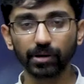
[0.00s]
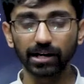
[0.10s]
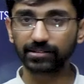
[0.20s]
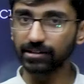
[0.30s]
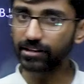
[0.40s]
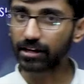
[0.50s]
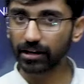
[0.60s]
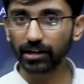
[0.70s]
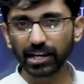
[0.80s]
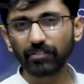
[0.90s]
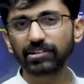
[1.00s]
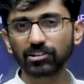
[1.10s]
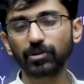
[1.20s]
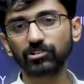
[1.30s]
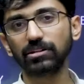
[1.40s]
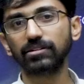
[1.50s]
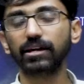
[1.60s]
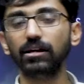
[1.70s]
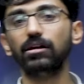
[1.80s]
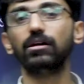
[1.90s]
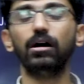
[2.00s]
because it requires a special skill